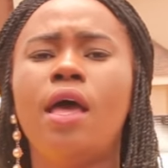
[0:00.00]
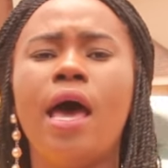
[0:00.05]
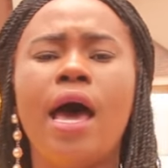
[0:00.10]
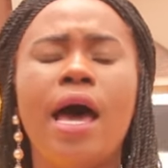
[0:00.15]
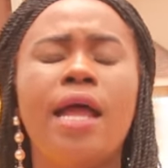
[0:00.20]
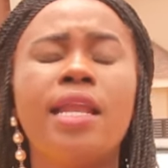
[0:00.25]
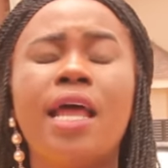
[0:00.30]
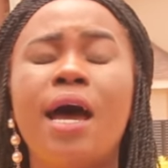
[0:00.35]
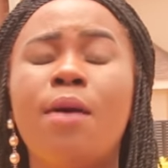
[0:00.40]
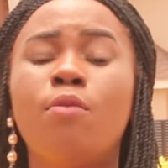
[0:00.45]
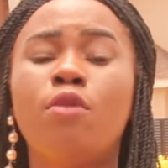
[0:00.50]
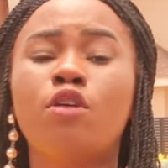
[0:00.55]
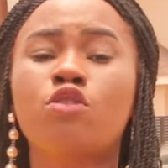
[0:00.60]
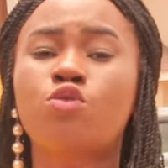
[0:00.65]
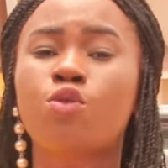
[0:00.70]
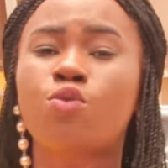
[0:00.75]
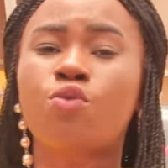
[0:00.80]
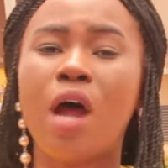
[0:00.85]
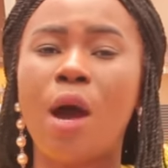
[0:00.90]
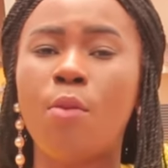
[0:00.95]
And then
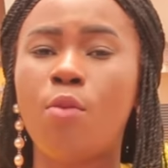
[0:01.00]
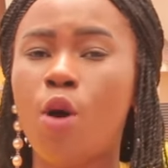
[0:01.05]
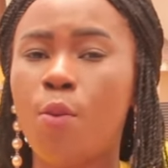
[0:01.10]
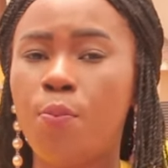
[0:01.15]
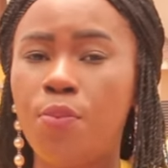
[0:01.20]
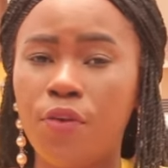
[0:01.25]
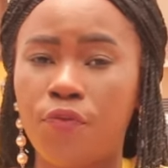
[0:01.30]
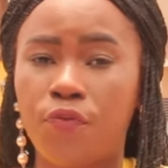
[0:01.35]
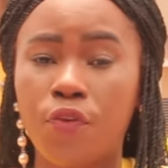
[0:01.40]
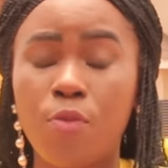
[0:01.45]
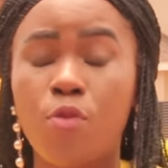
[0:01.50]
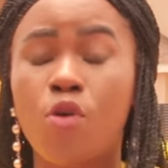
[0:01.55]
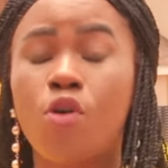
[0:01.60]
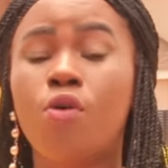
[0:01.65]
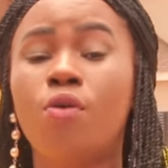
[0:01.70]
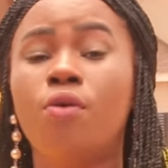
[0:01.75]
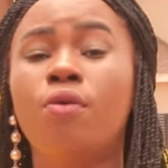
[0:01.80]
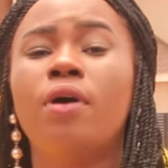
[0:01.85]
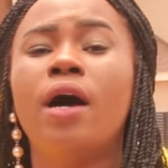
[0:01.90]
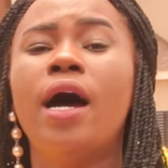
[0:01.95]
most of crab will be
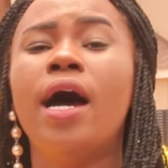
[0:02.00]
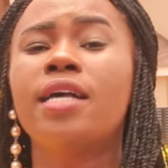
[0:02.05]
film,